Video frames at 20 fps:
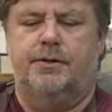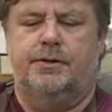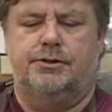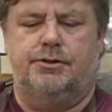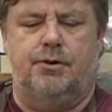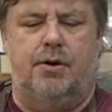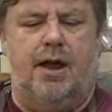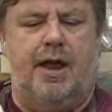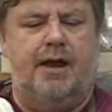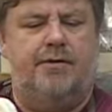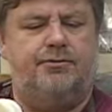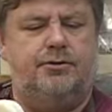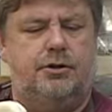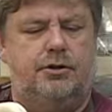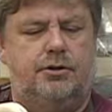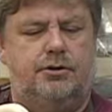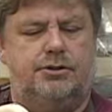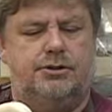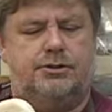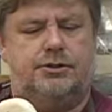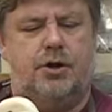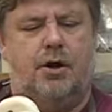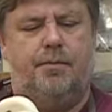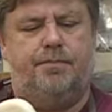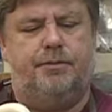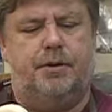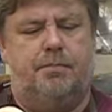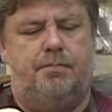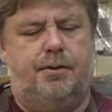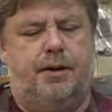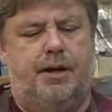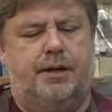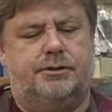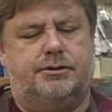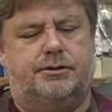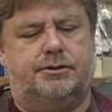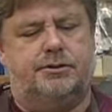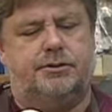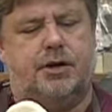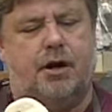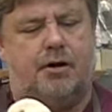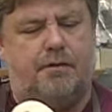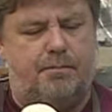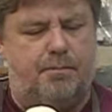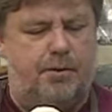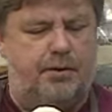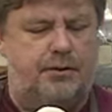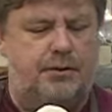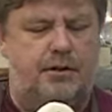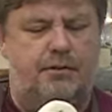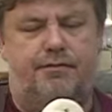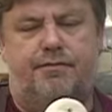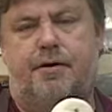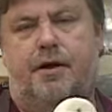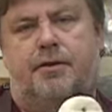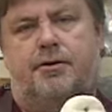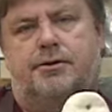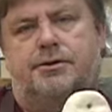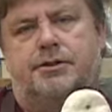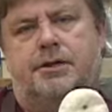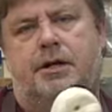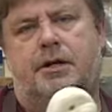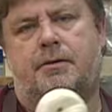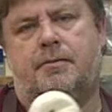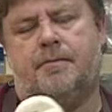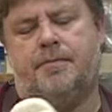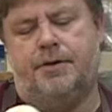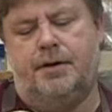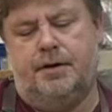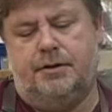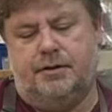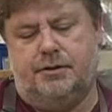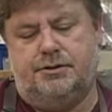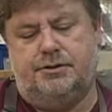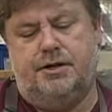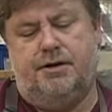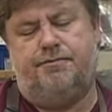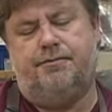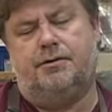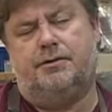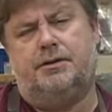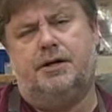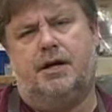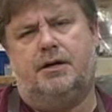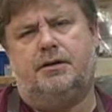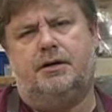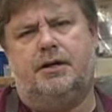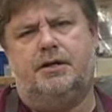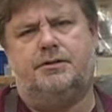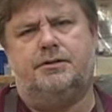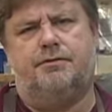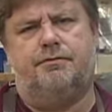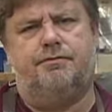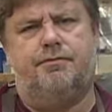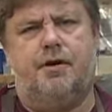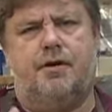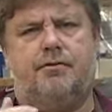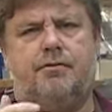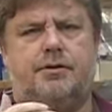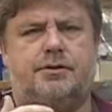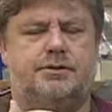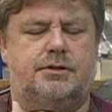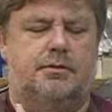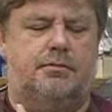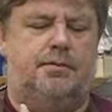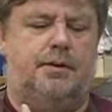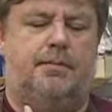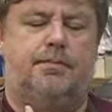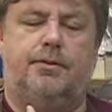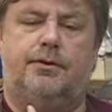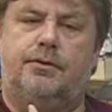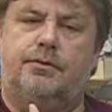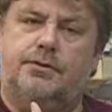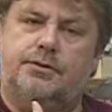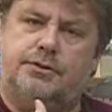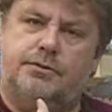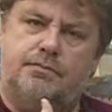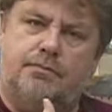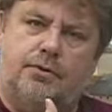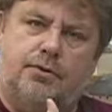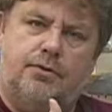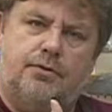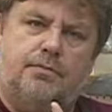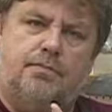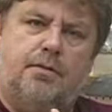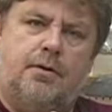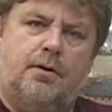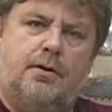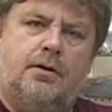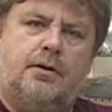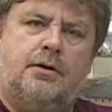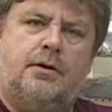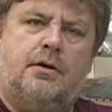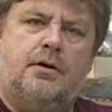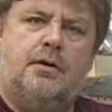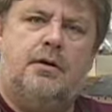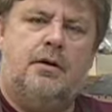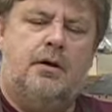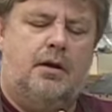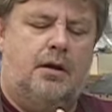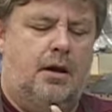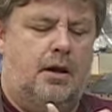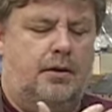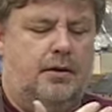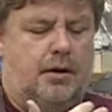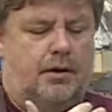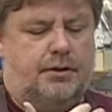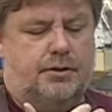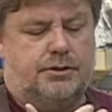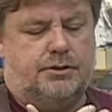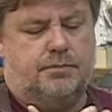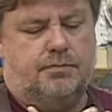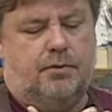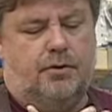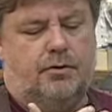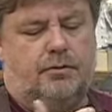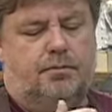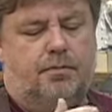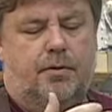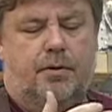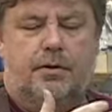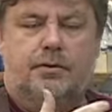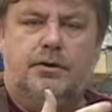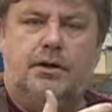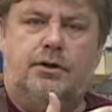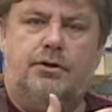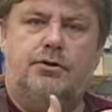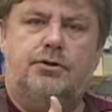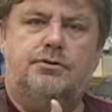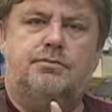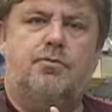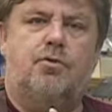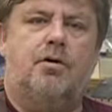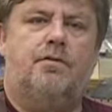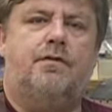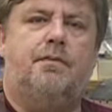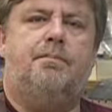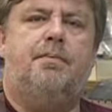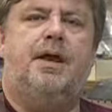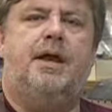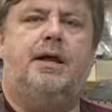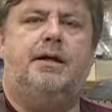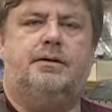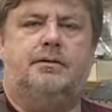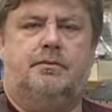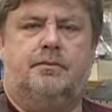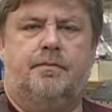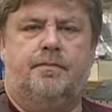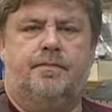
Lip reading: So after you sculpt the piece and start putting feathers in, there's different techniques in feathering. Some people do a smooth bird, and on the smooth bird they use more of a paint.